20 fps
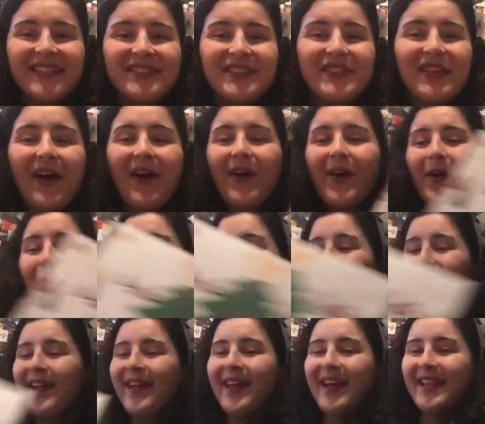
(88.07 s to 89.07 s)
So
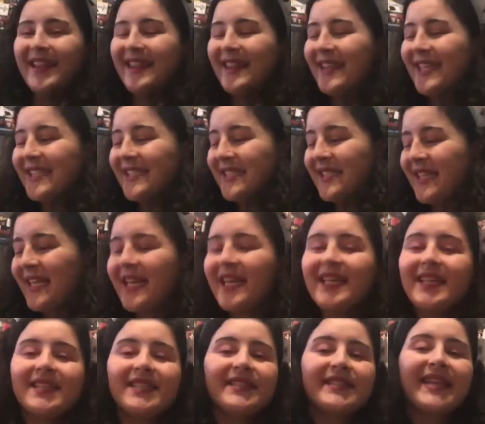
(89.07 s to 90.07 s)
this
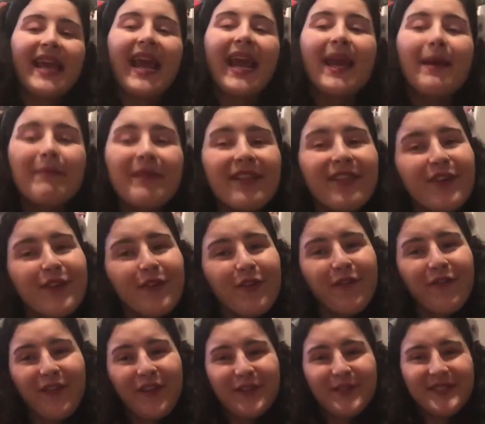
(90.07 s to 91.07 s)
is Amy
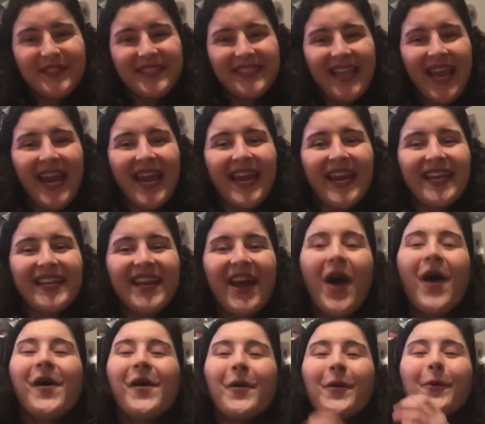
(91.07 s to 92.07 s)
Littlefield saying
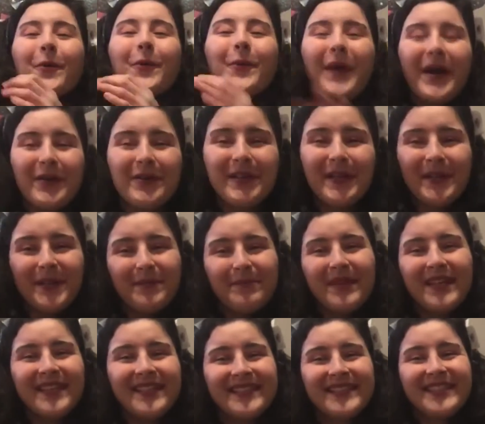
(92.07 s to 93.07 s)
welcome
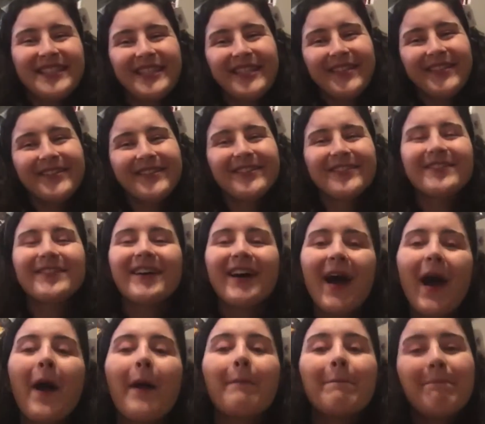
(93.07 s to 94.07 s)
to
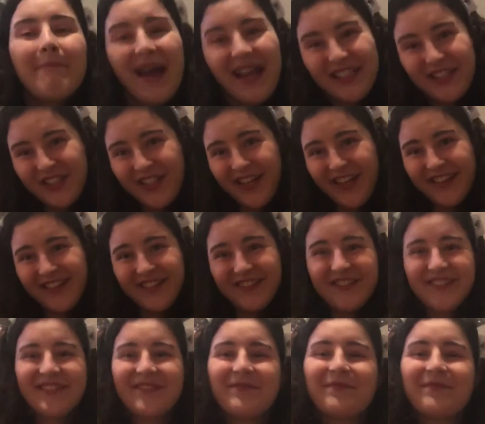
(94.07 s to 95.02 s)
my channel.